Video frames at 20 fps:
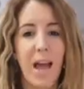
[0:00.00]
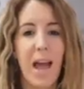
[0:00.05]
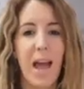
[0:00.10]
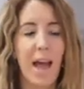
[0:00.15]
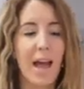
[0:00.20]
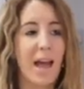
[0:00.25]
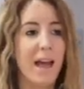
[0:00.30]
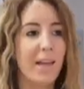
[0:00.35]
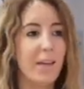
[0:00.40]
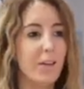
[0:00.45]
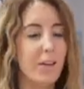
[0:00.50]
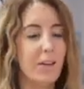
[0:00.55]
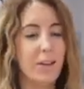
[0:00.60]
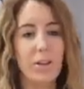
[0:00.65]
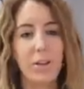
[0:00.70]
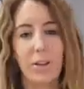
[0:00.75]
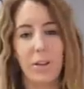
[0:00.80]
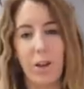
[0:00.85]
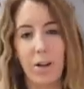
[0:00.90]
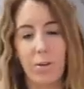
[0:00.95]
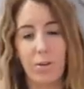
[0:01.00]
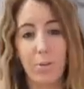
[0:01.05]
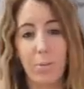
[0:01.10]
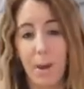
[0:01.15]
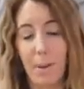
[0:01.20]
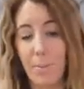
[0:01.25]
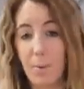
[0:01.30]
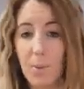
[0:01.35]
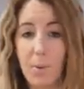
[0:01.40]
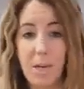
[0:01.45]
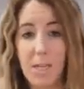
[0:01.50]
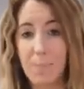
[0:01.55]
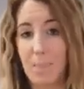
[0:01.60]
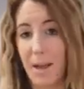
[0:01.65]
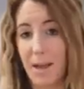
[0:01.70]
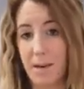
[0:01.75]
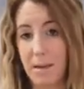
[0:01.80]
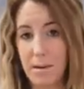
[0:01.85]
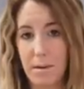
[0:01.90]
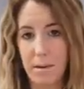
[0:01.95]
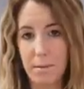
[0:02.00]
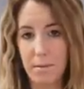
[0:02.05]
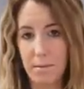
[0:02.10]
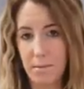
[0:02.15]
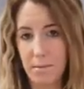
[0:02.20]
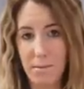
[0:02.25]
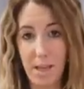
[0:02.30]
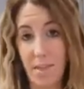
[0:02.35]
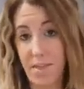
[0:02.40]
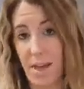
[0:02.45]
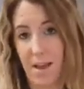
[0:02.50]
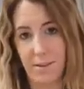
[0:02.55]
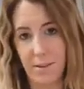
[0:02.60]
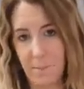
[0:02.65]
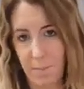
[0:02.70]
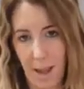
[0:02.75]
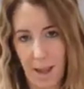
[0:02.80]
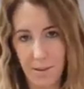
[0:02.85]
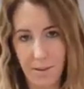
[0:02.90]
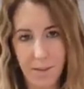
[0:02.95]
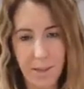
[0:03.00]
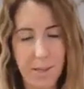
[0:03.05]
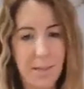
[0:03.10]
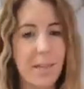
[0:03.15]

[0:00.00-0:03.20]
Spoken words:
and you know, you maybe want to spend £1,000.